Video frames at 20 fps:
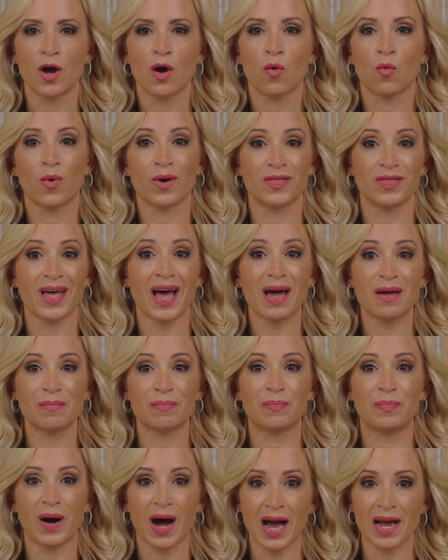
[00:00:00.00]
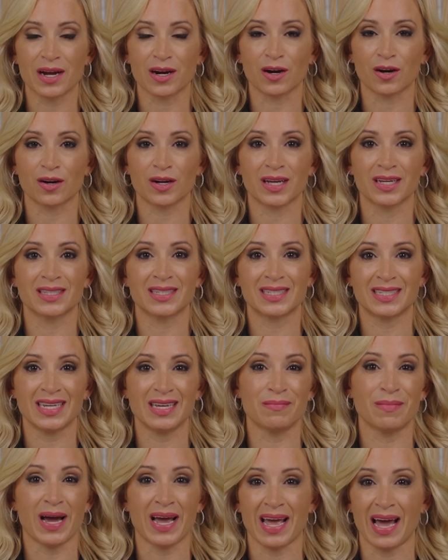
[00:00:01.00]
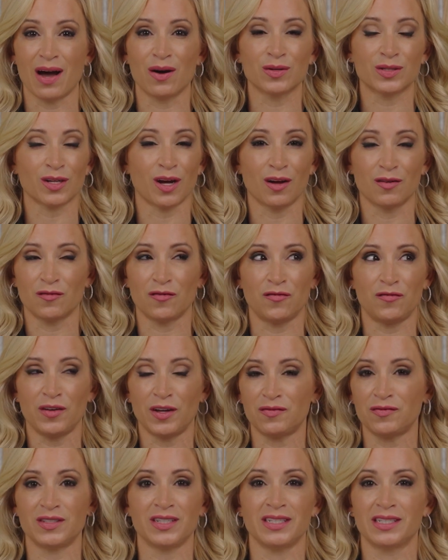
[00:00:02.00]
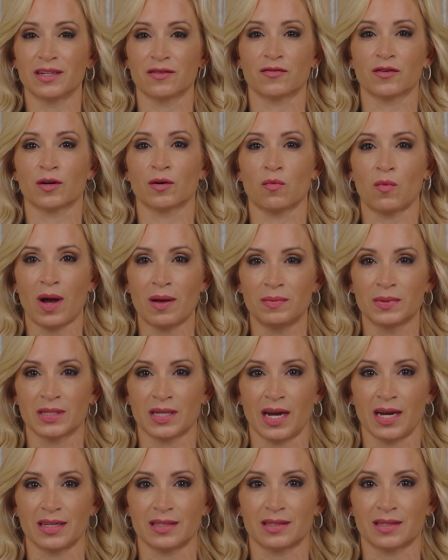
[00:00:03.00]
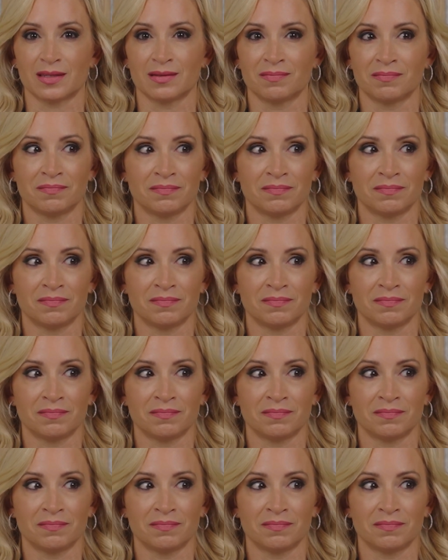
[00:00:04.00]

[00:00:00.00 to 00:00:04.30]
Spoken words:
when that buyer can see my house on 50 different websites?